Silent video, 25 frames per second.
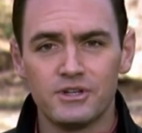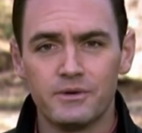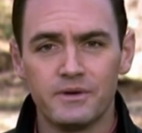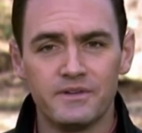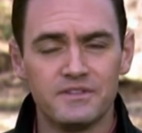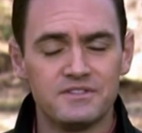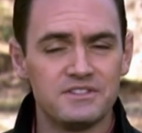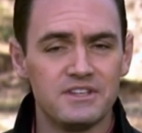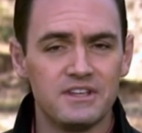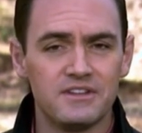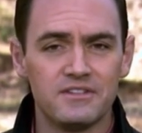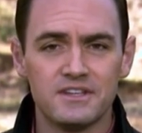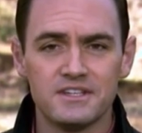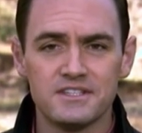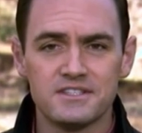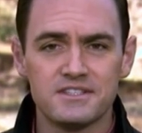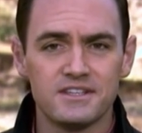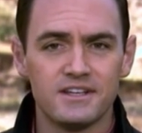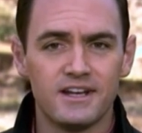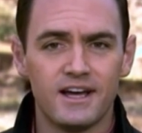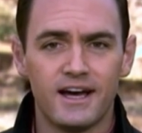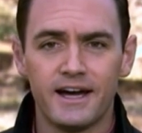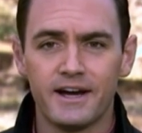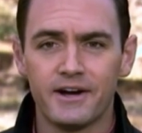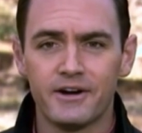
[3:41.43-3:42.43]
We've seen this
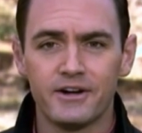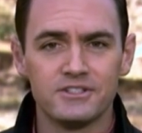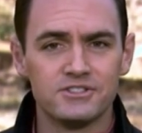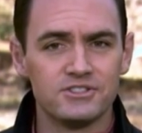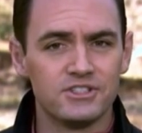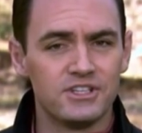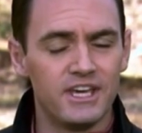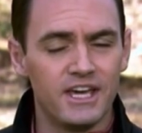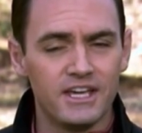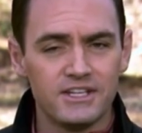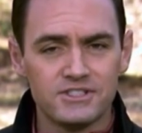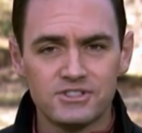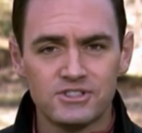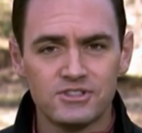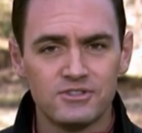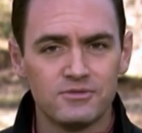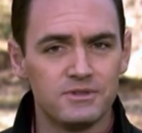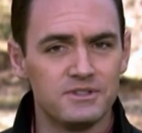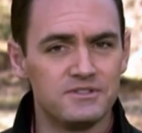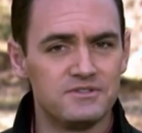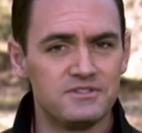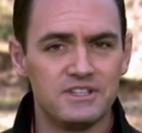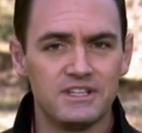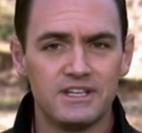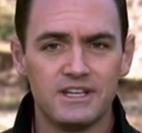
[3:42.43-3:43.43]
in higher education.
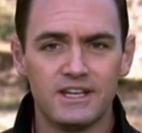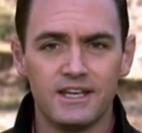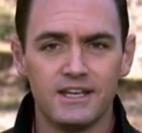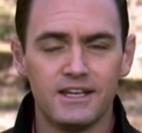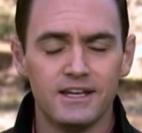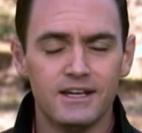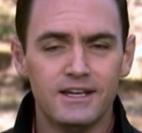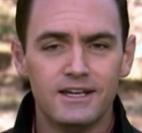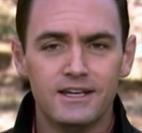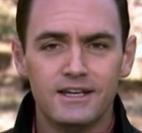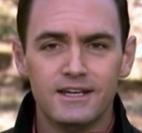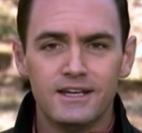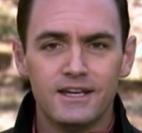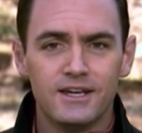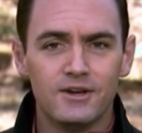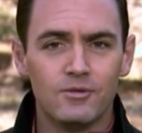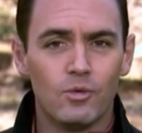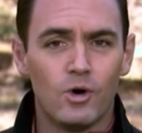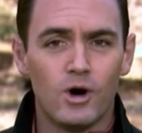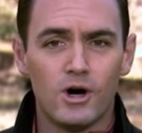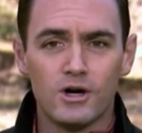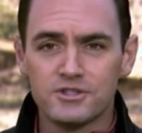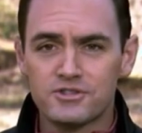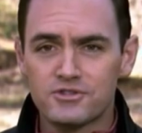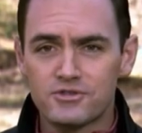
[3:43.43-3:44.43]
We've seen it in
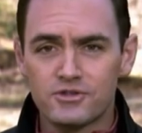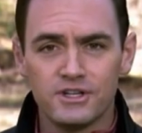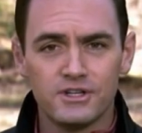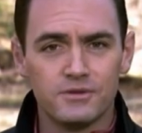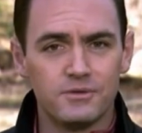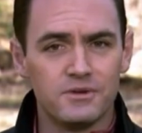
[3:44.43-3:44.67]
Wall Street.